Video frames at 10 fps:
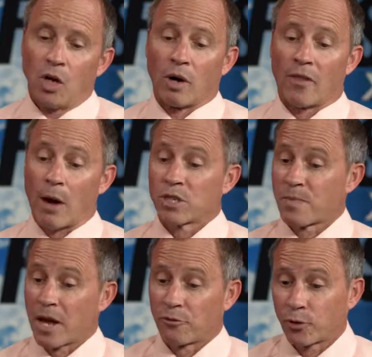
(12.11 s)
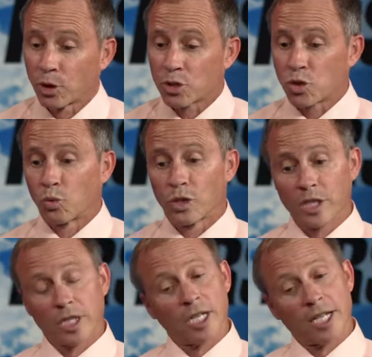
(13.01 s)
Well, that was my first
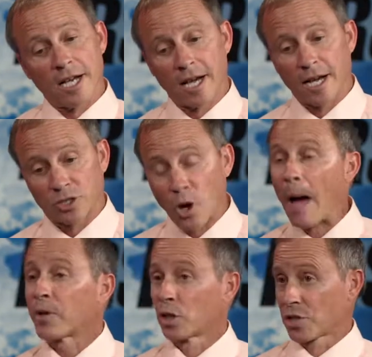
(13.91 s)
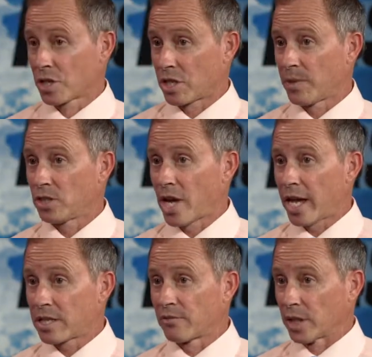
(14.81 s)
real uh, tropical system in
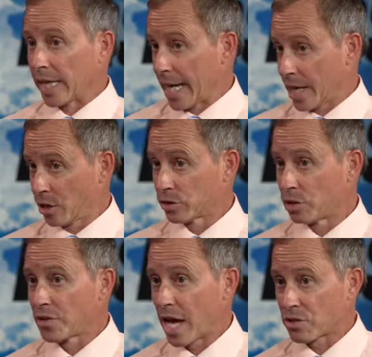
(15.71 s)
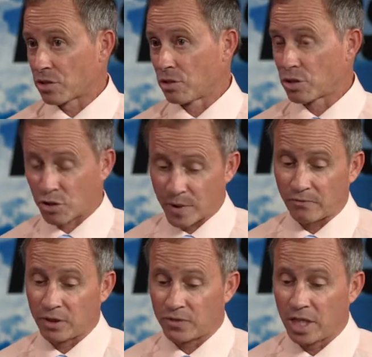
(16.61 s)
Jacksonville. I got here in 2002, so it's been
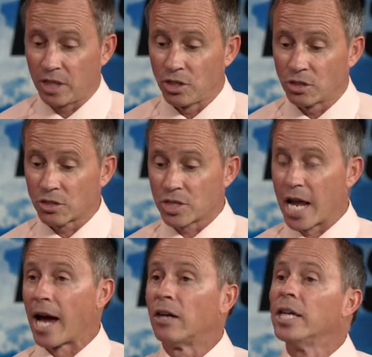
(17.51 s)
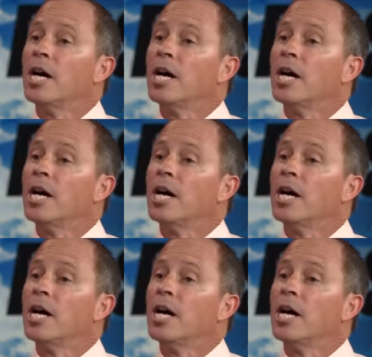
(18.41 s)
15 years now.